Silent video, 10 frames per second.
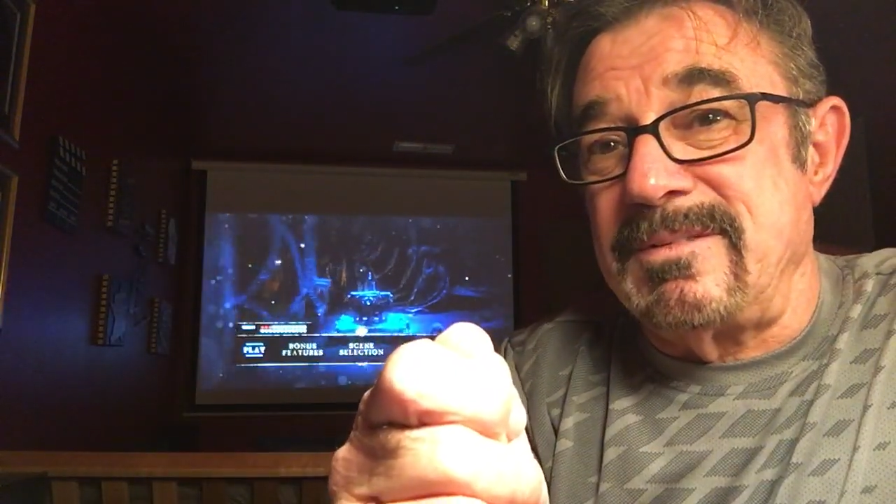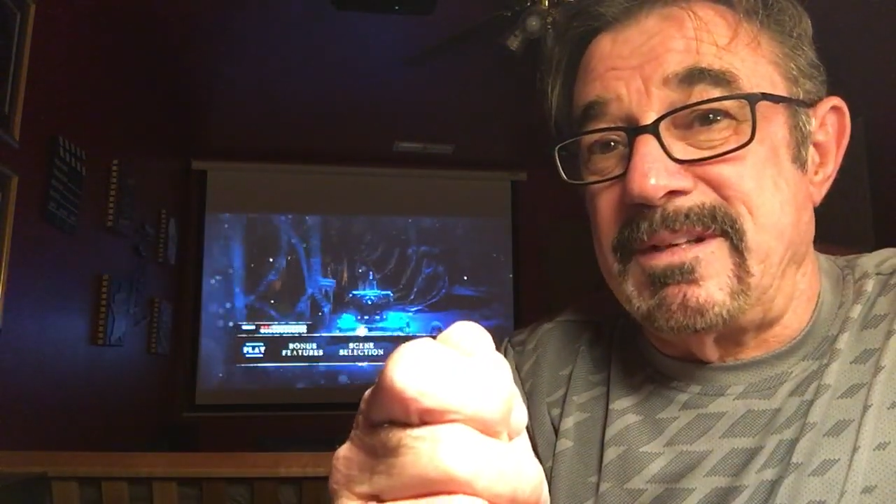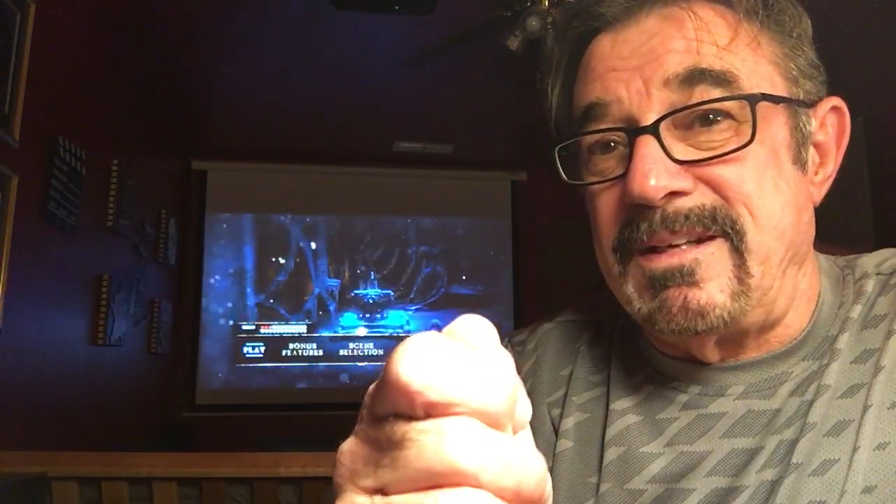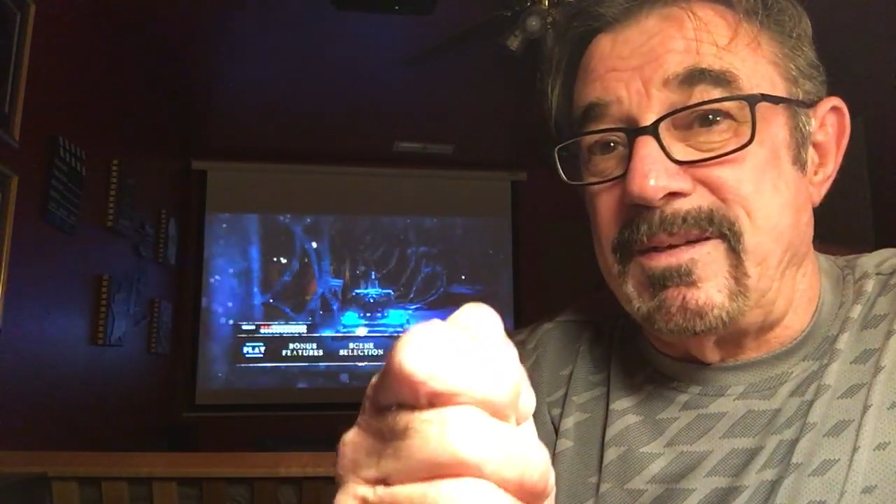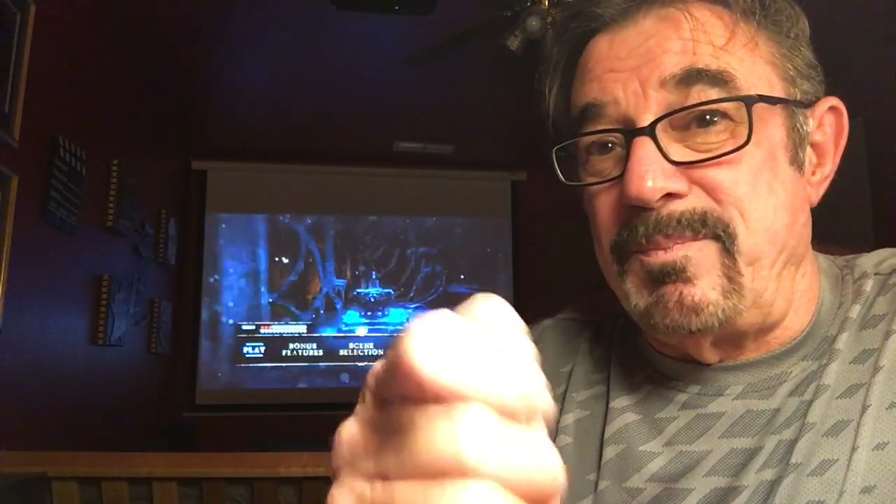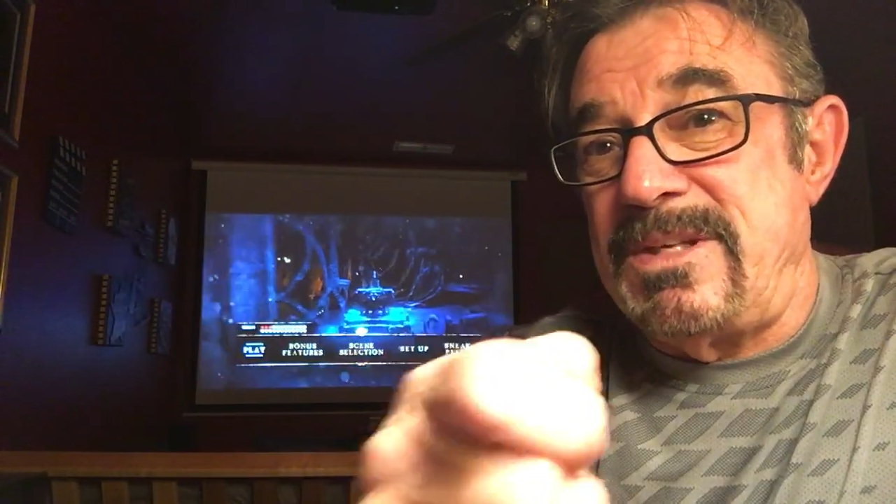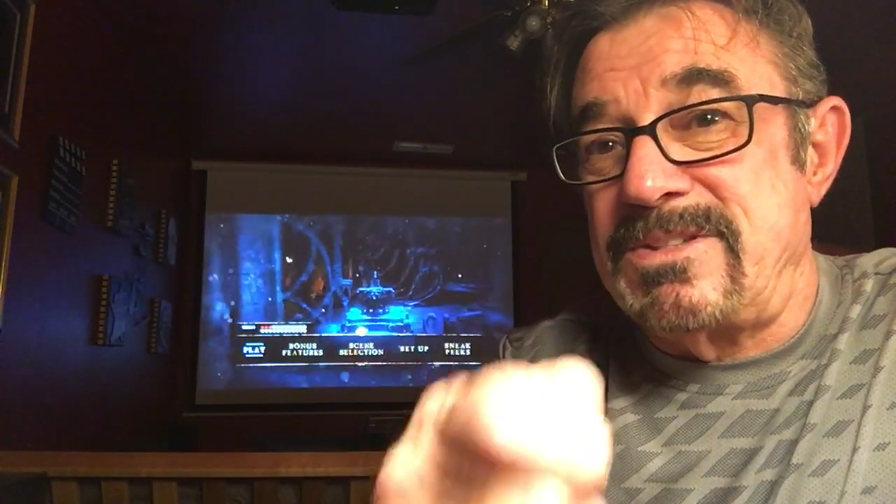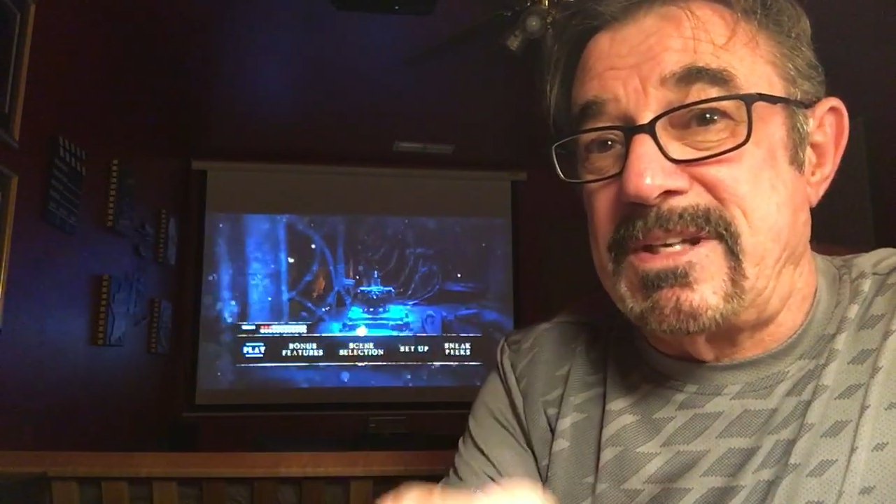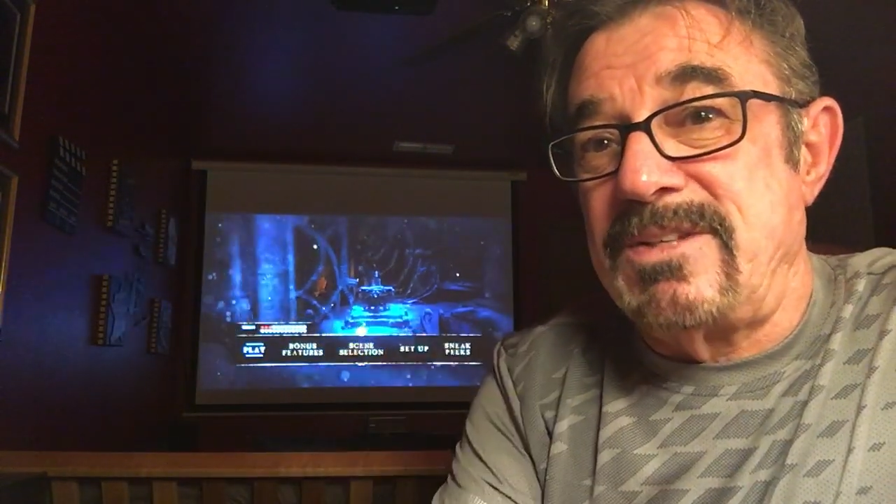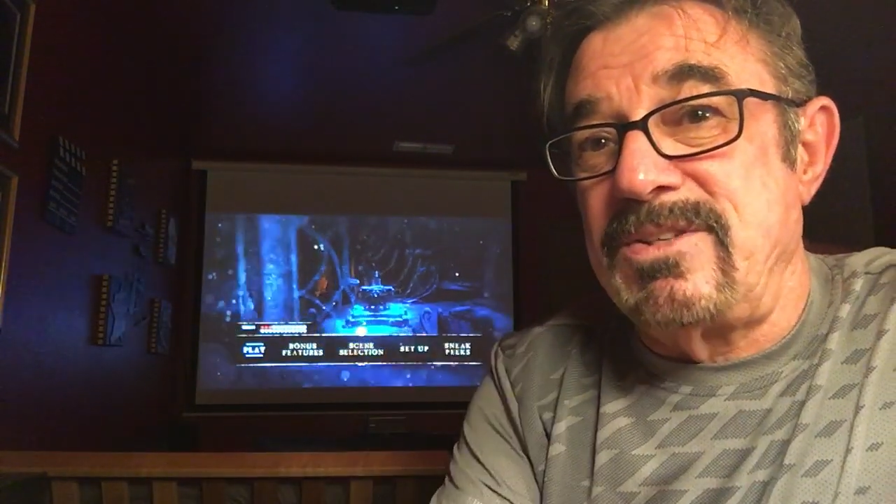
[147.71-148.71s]
and the
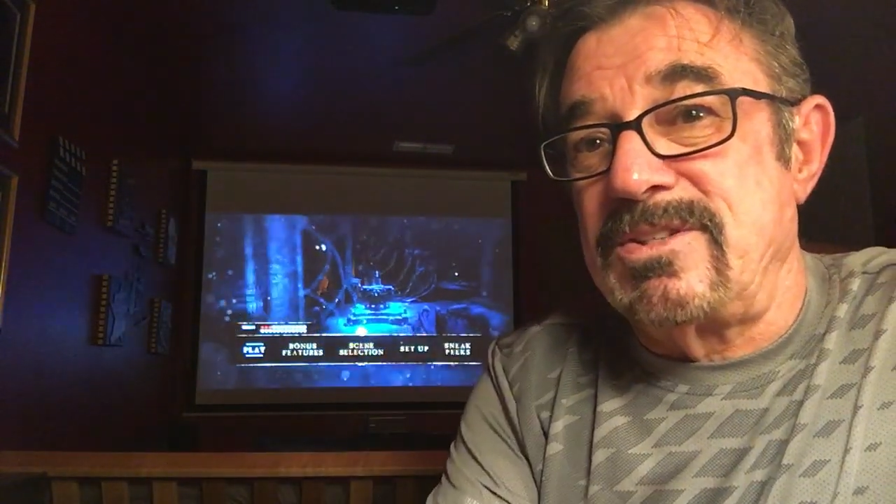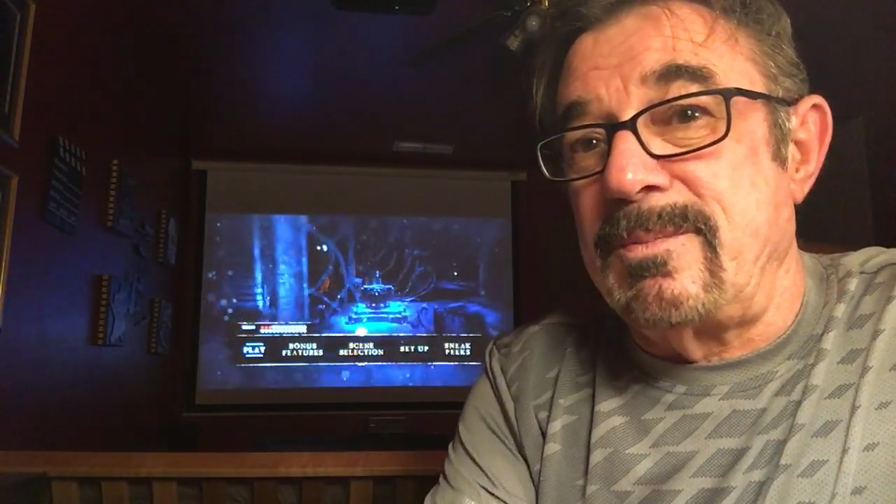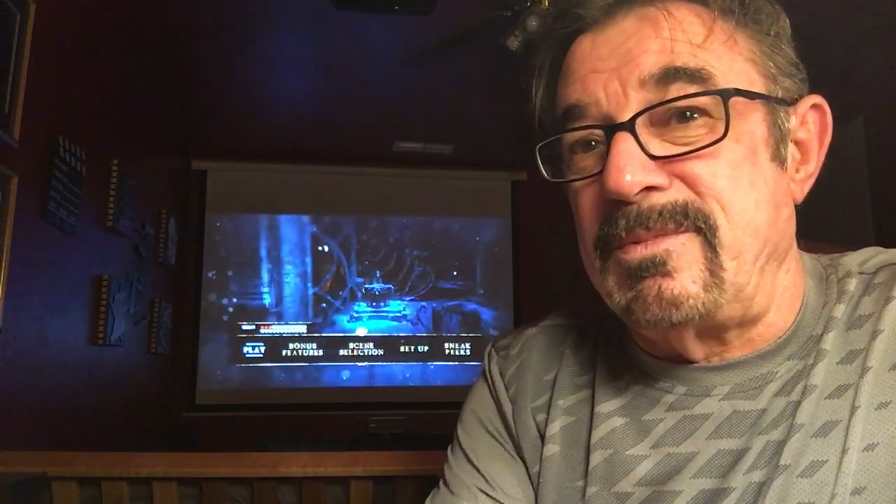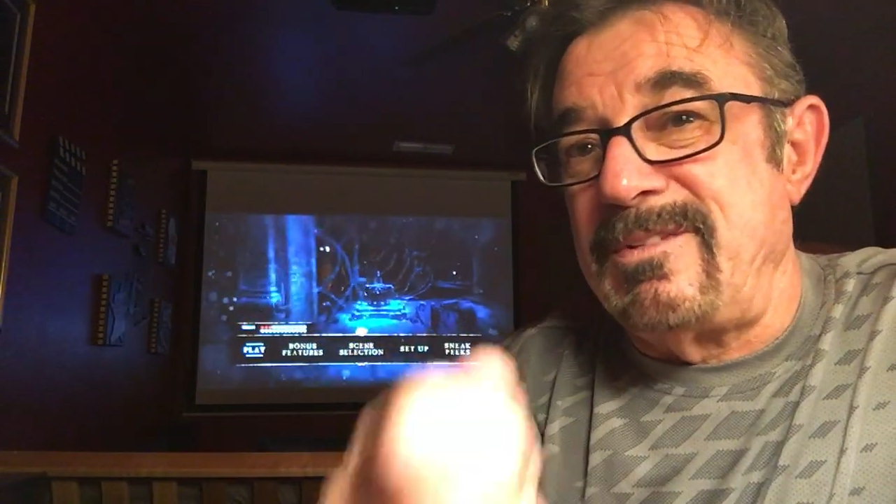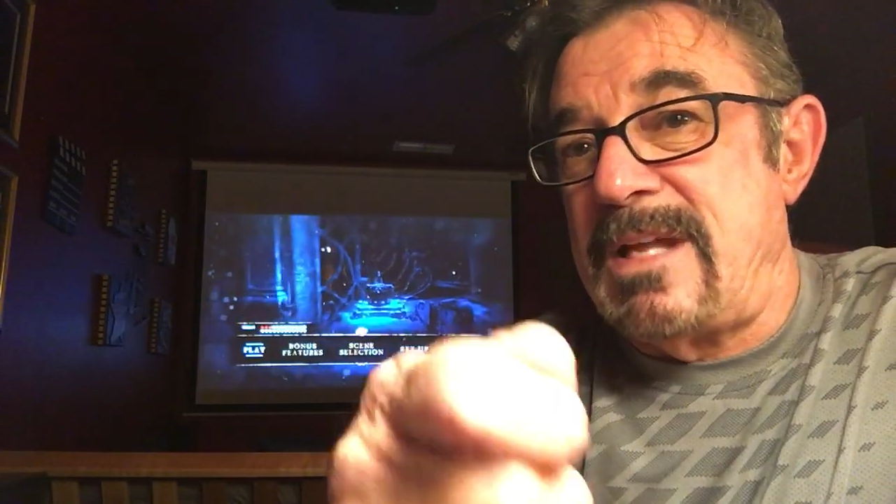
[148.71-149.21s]
Beast catches him,